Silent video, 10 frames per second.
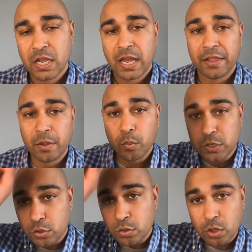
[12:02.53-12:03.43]
And then when
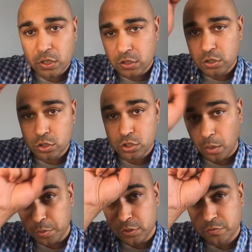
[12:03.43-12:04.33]
you look at your
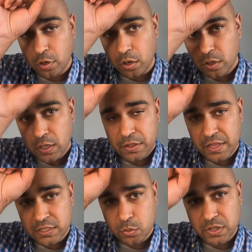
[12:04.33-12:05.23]
top and you've got
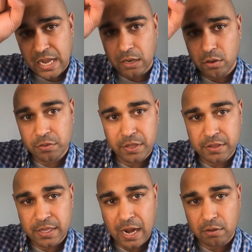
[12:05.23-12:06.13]
this with the arrow, then
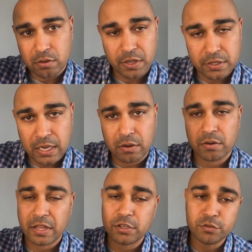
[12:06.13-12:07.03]
the arrow, then the arrow,
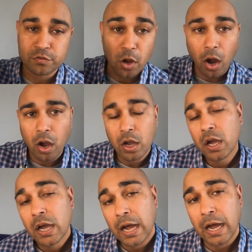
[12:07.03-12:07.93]
then you've got
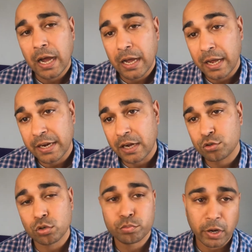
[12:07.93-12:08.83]
an
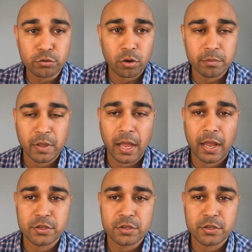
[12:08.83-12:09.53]
actual breadcrumb there.